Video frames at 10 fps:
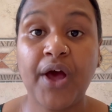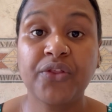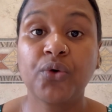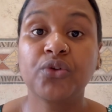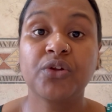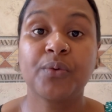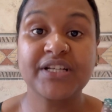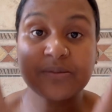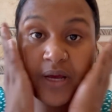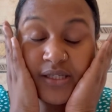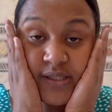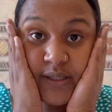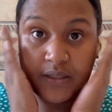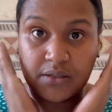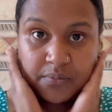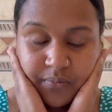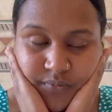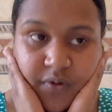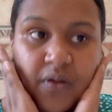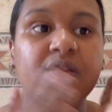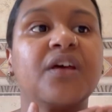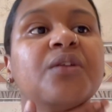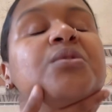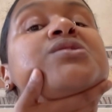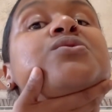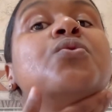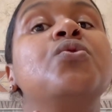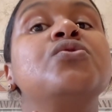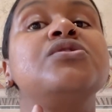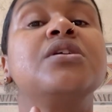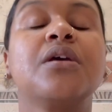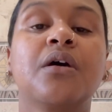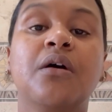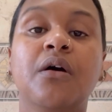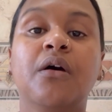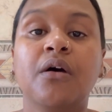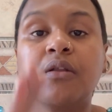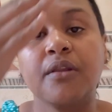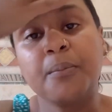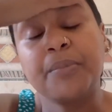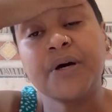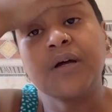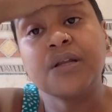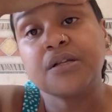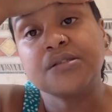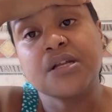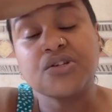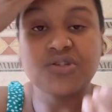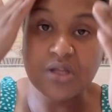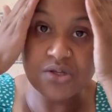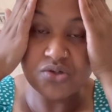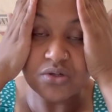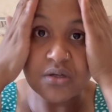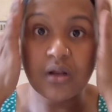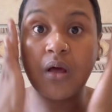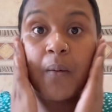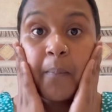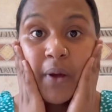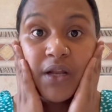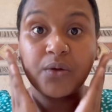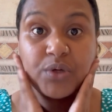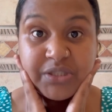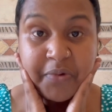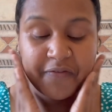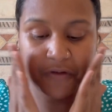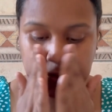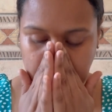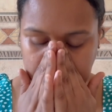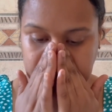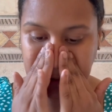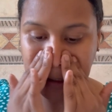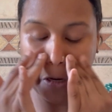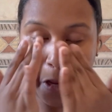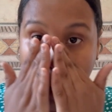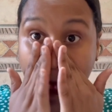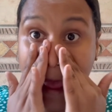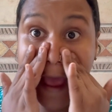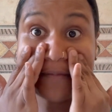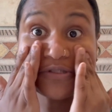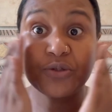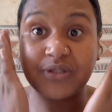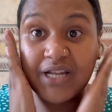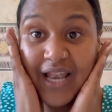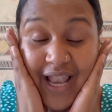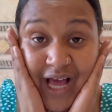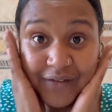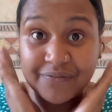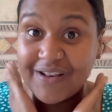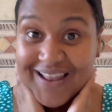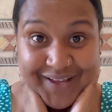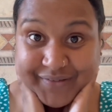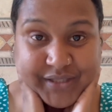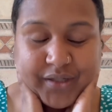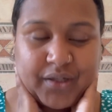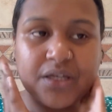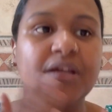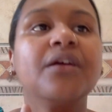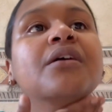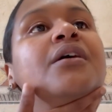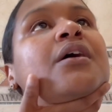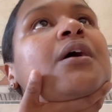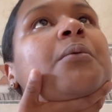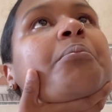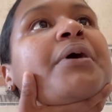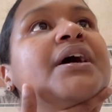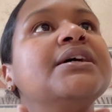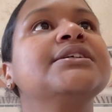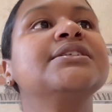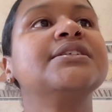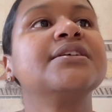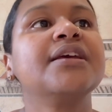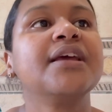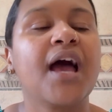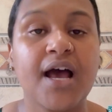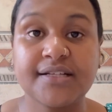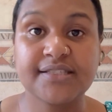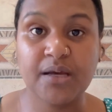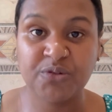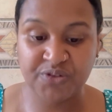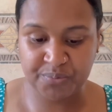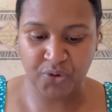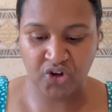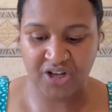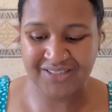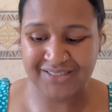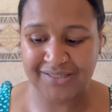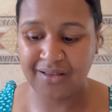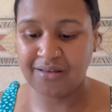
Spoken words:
I thought it was my serum that was causing the burning sensation, but it was my face wash. I absolutely love Silky, but yeah, some of the products